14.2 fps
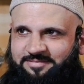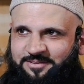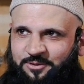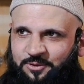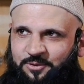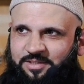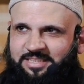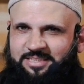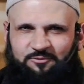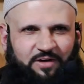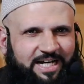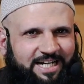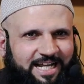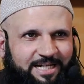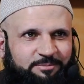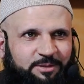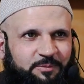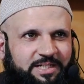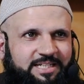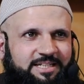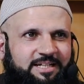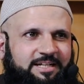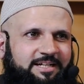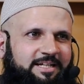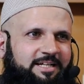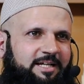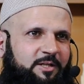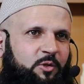So there's a fine line between
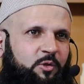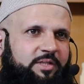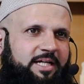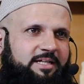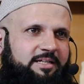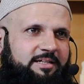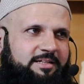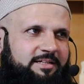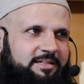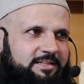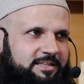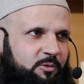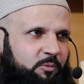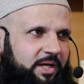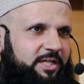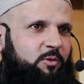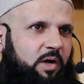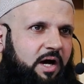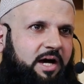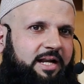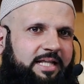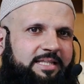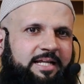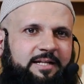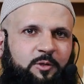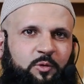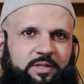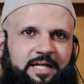looking the way you are and
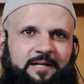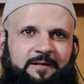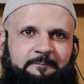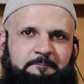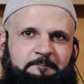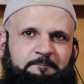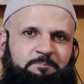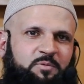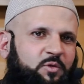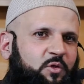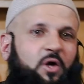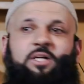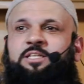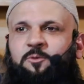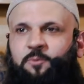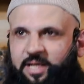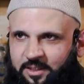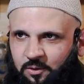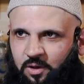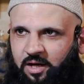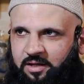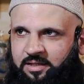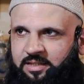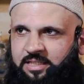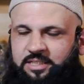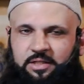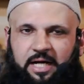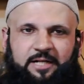then looking not the way you are,
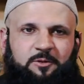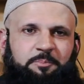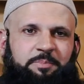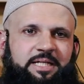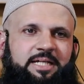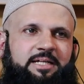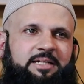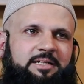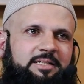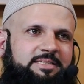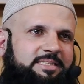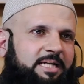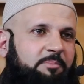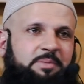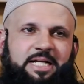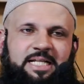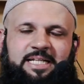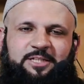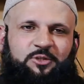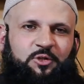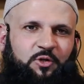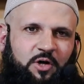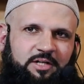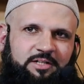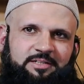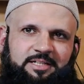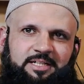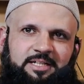trying to be somebody that you're
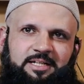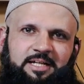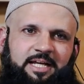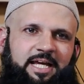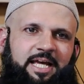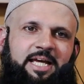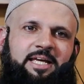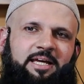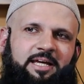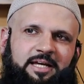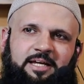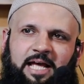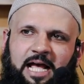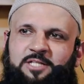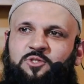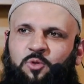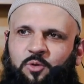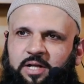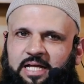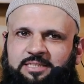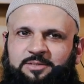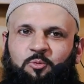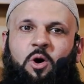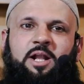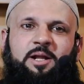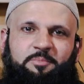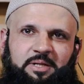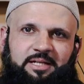not, aka as known as
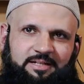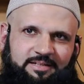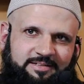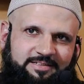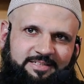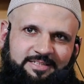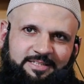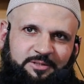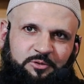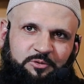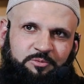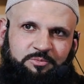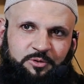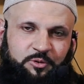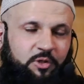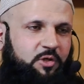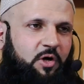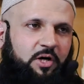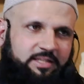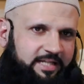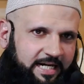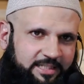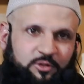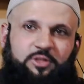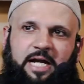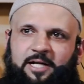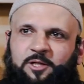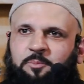wannabe. You're not that,
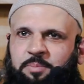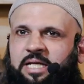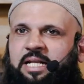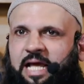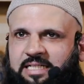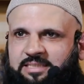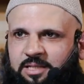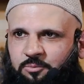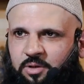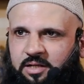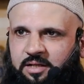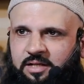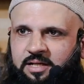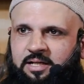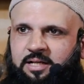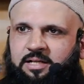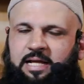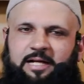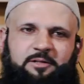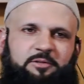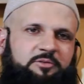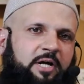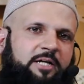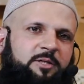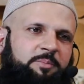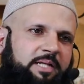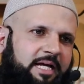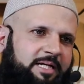you're trying to be like someone, like trying
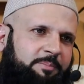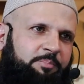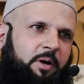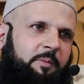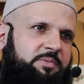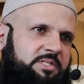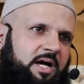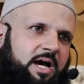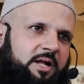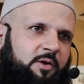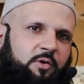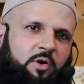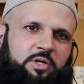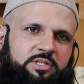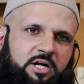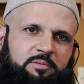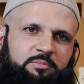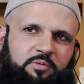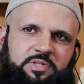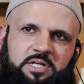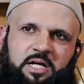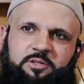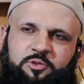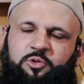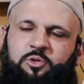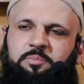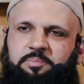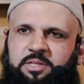to be like a pop star, a rock star, movie star. You
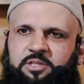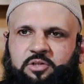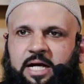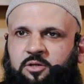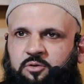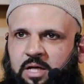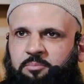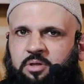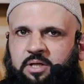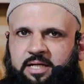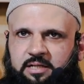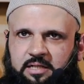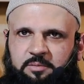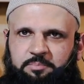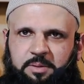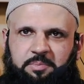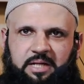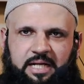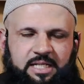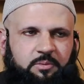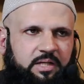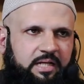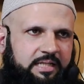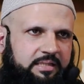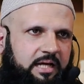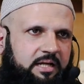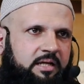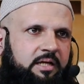shouldn't be trying to emulate other people anyway
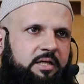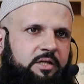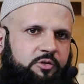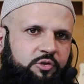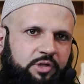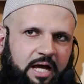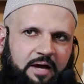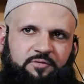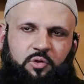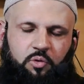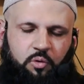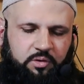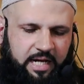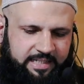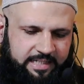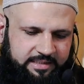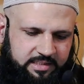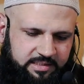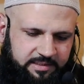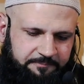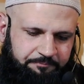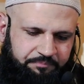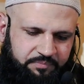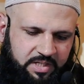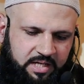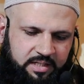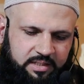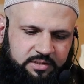like that. You should have your own identity.
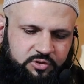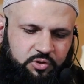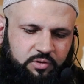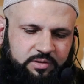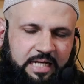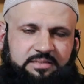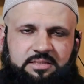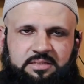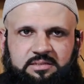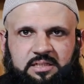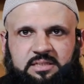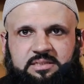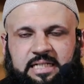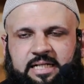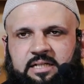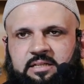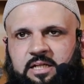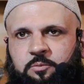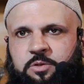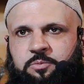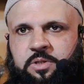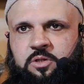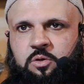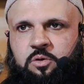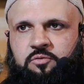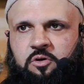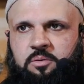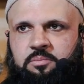So that's the second thing which we
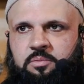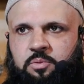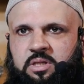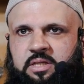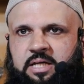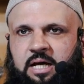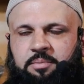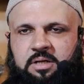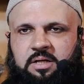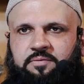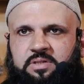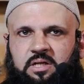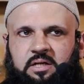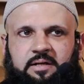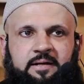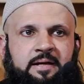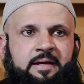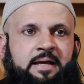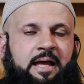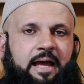know from Wasiyabaka Fatahir.